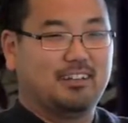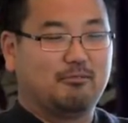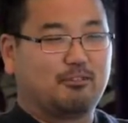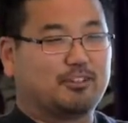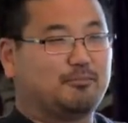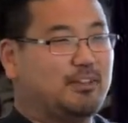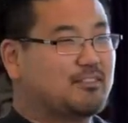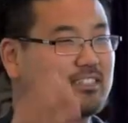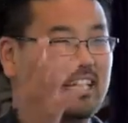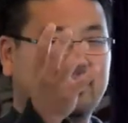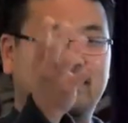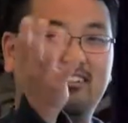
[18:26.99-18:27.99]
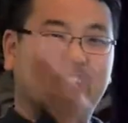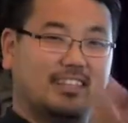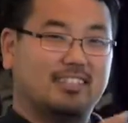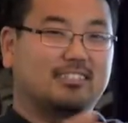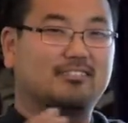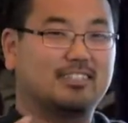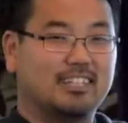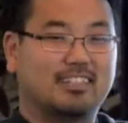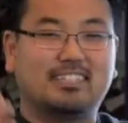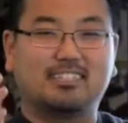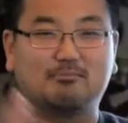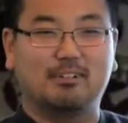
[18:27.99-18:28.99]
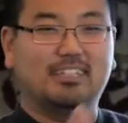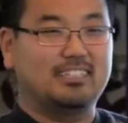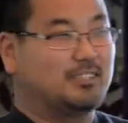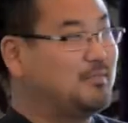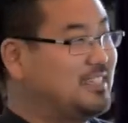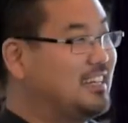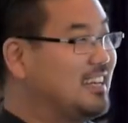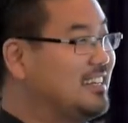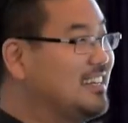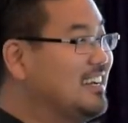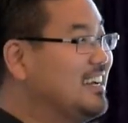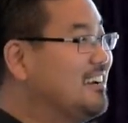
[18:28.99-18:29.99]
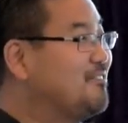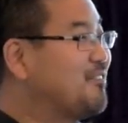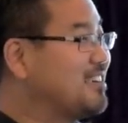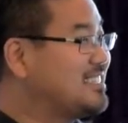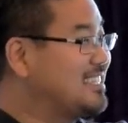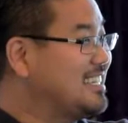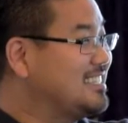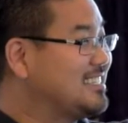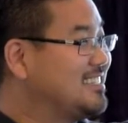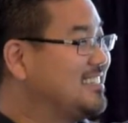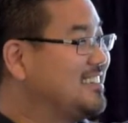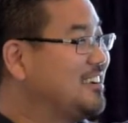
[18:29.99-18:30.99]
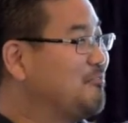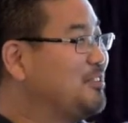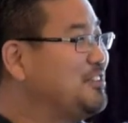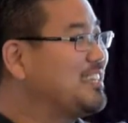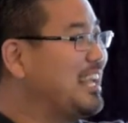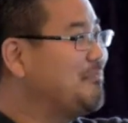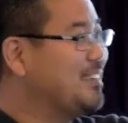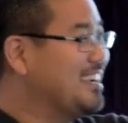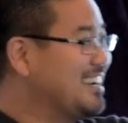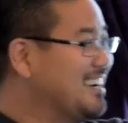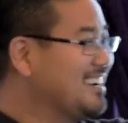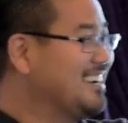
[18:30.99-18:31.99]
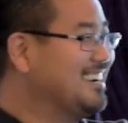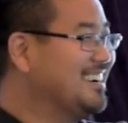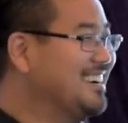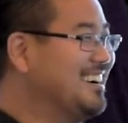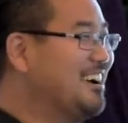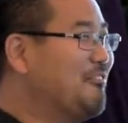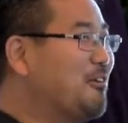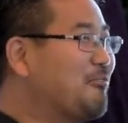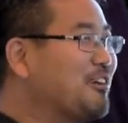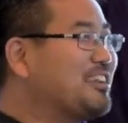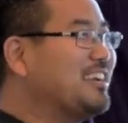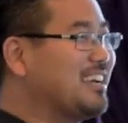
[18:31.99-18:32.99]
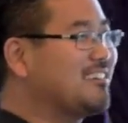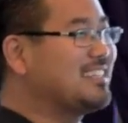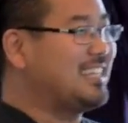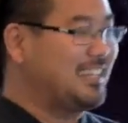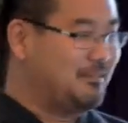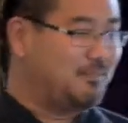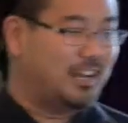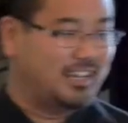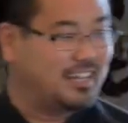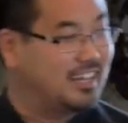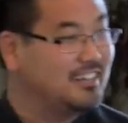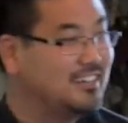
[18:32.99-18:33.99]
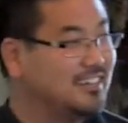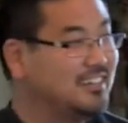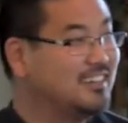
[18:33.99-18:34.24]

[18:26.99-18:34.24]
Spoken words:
Whereas beavers naturally, okay, this goes here, this is what needs to be done. For instance, when you came here, what were you irritated by, Ken?